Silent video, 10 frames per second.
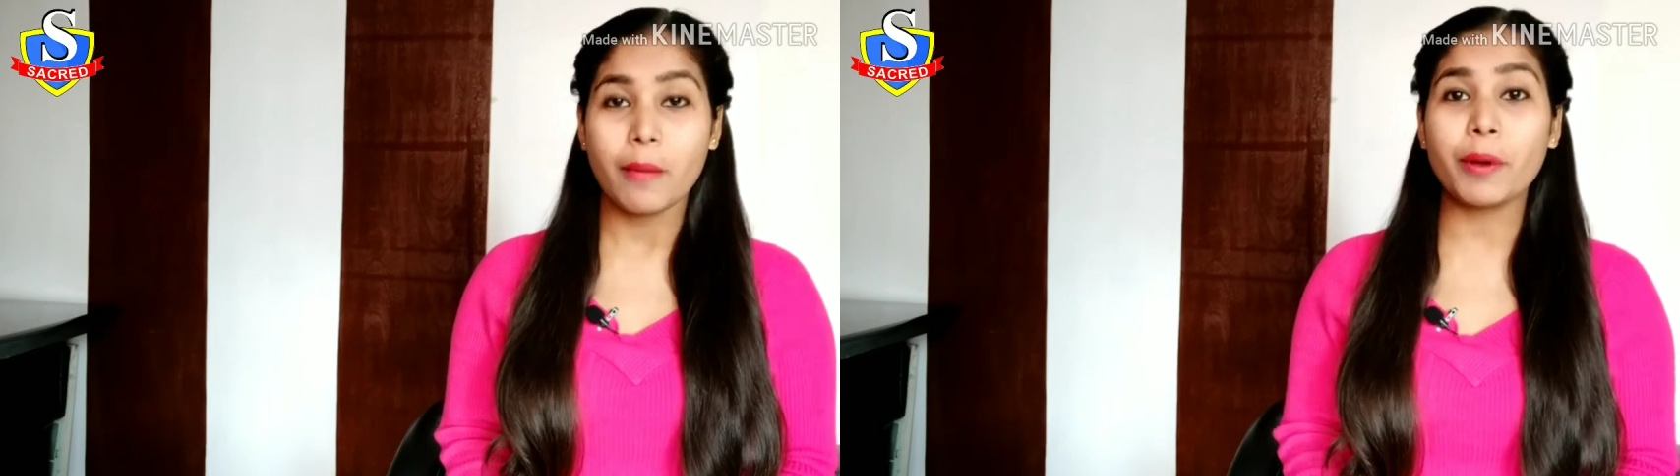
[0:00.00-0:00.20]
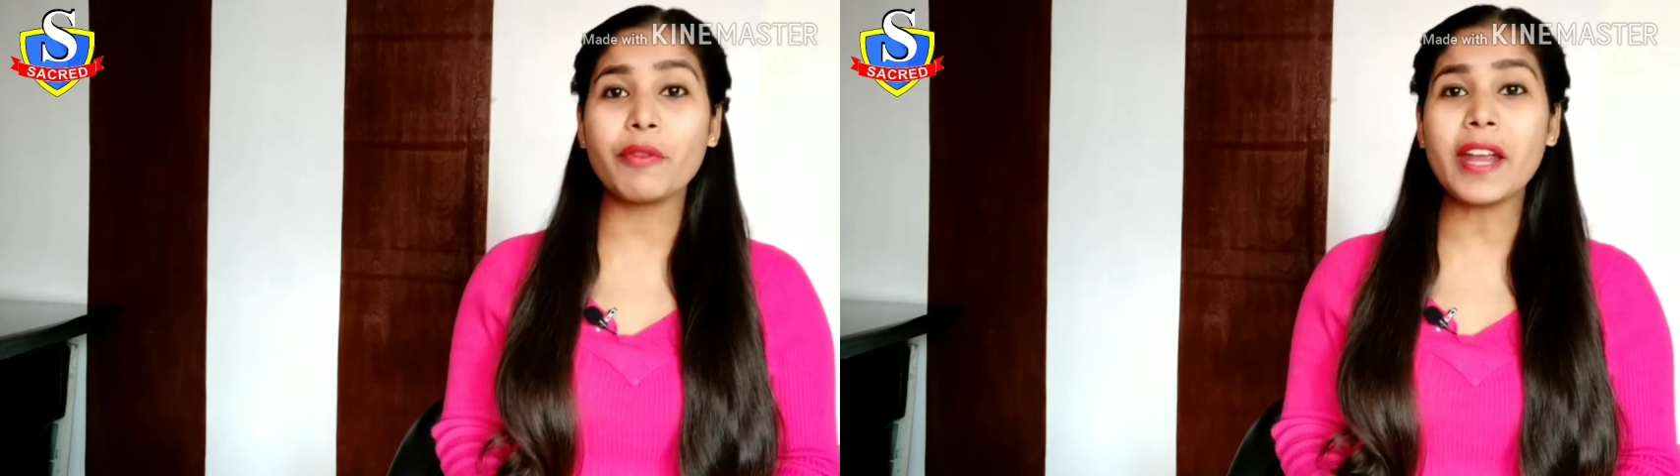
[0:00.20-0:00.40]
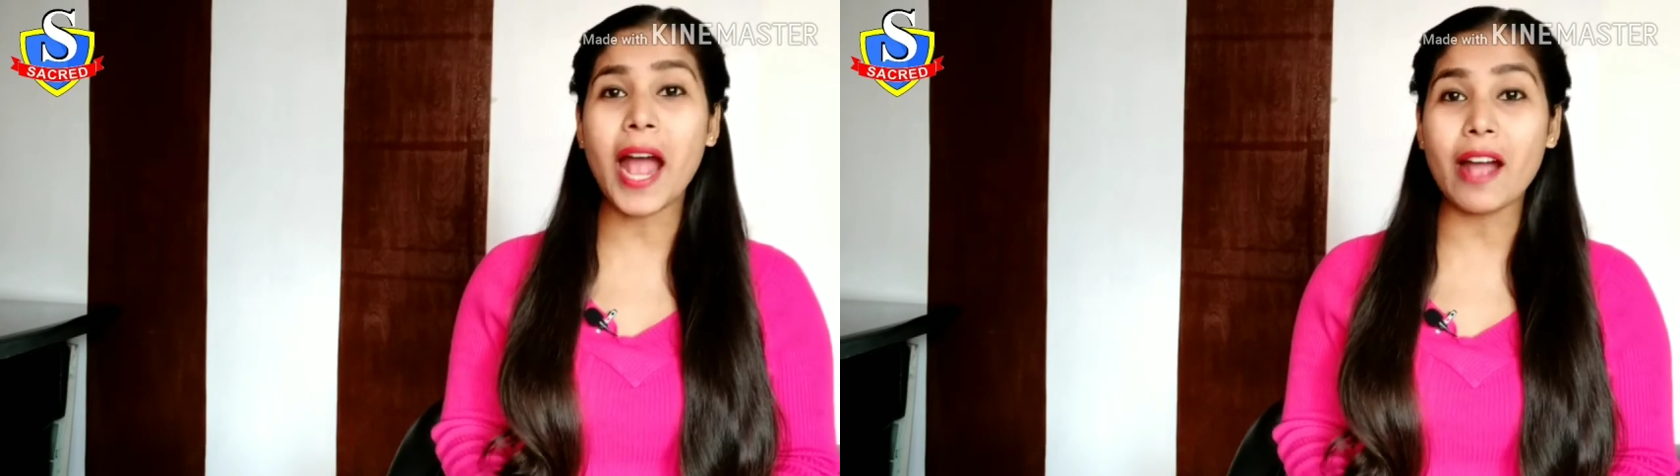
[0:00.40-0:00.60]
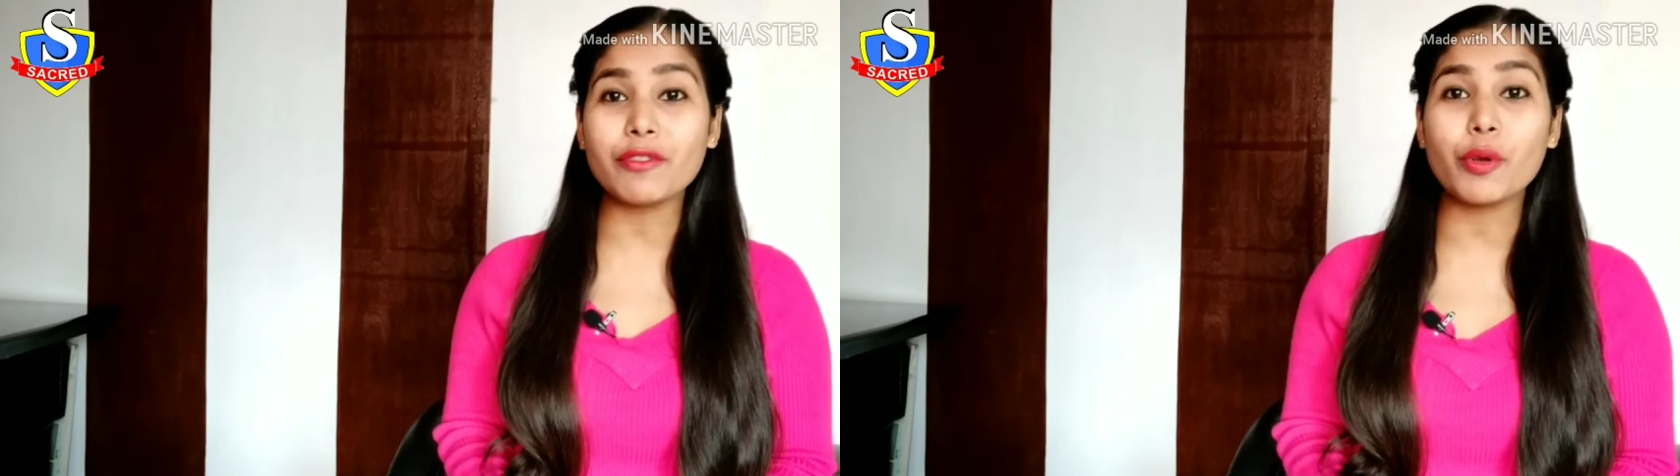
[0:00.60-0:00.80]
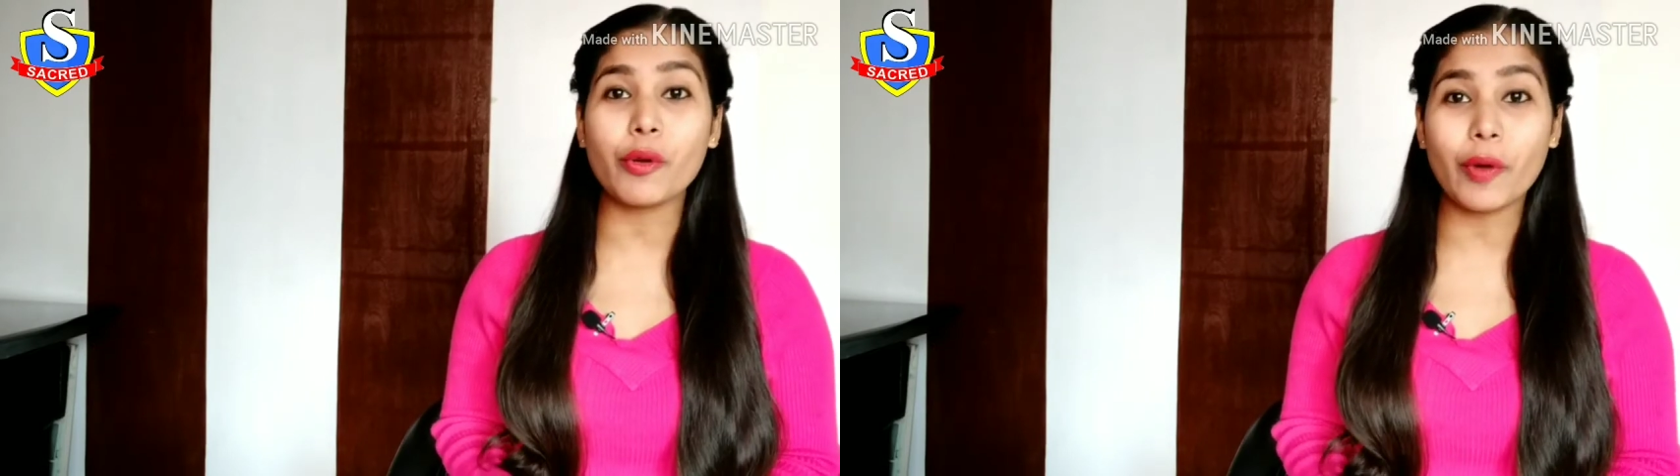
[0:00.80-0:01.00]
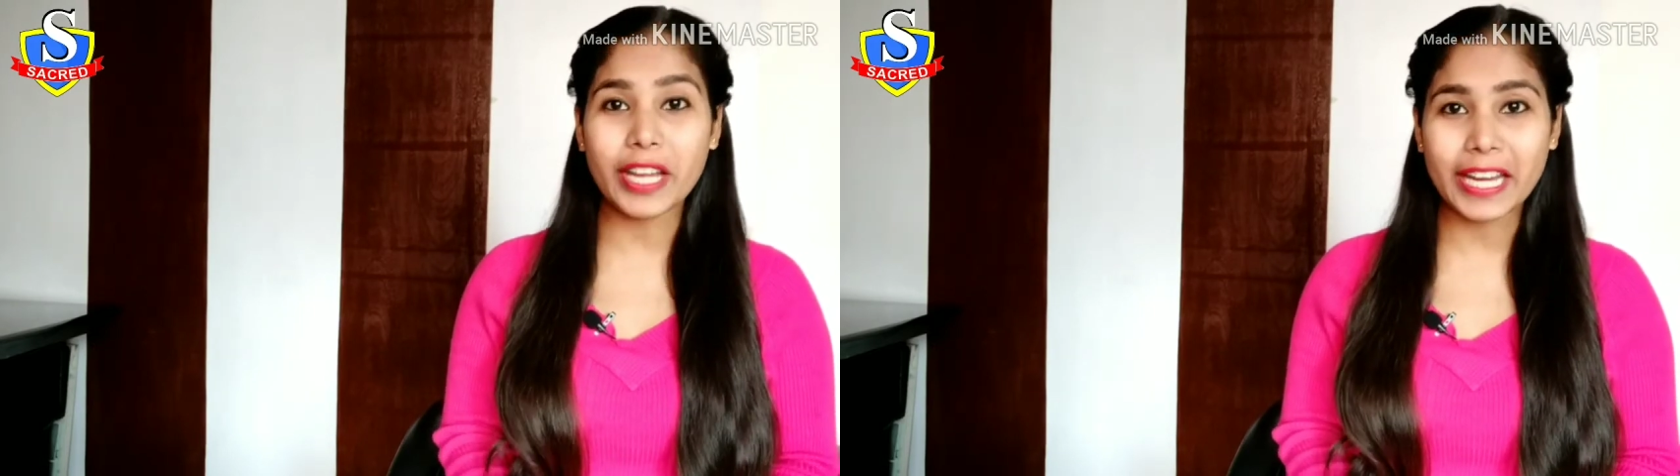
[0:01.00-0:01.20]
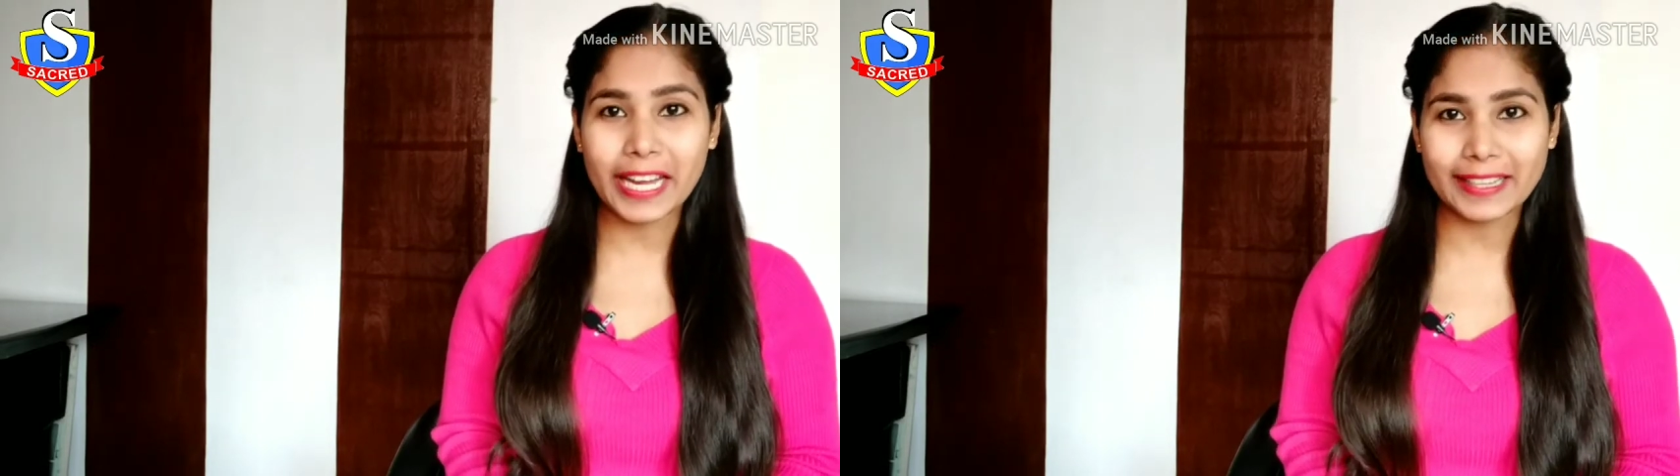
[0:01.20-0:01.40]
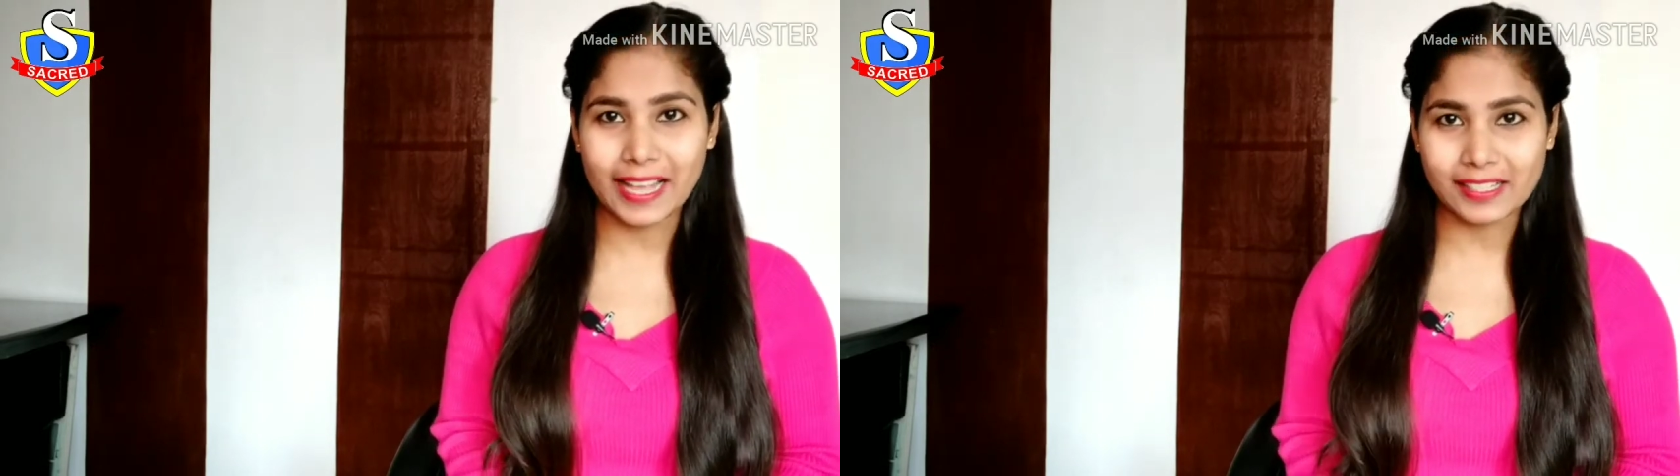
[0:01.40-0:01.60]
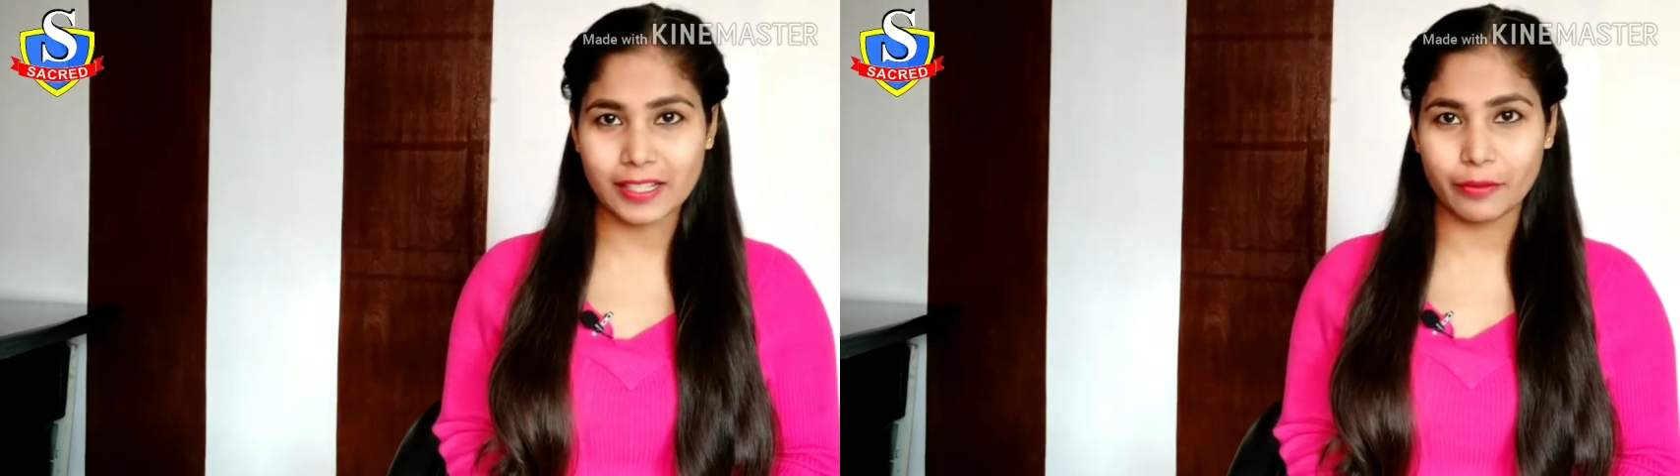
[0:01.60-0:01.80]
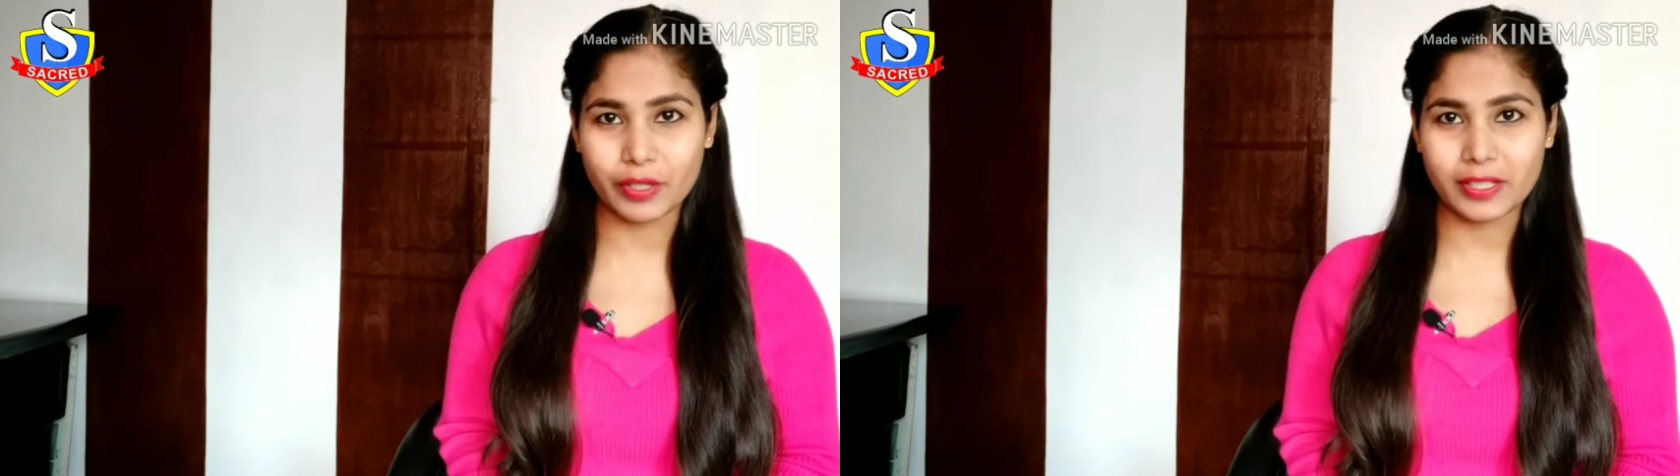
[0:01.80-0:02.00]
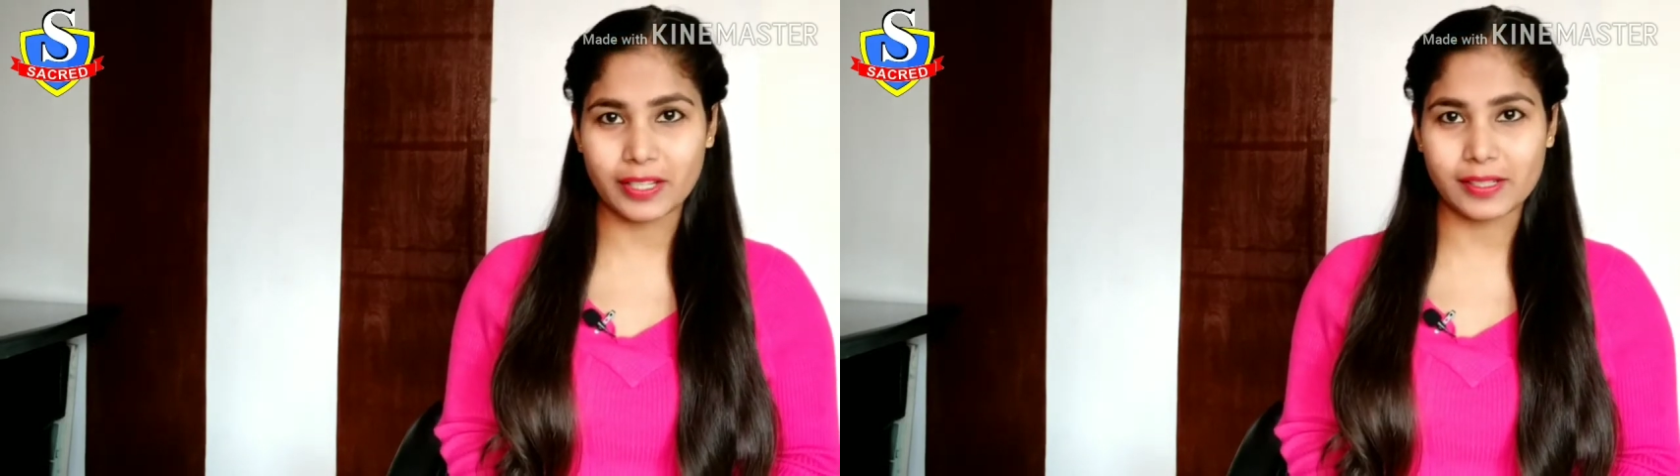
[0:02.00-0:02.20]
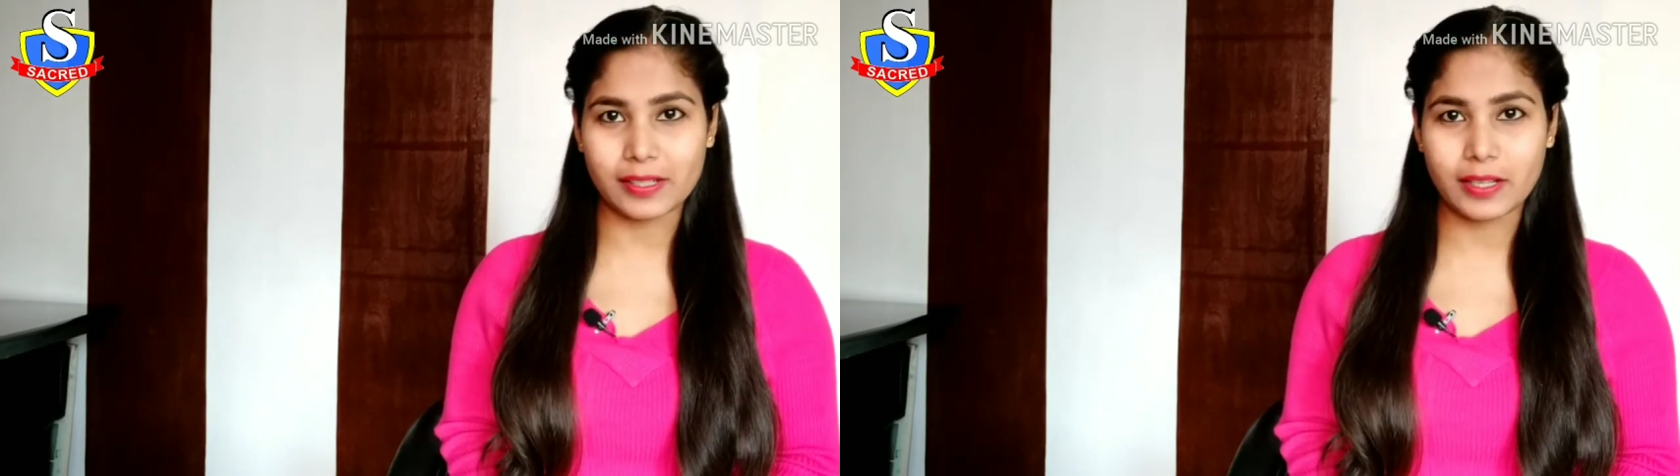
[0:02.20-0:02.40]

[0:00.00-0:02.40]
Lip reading: But we have to eradicate that nervousness.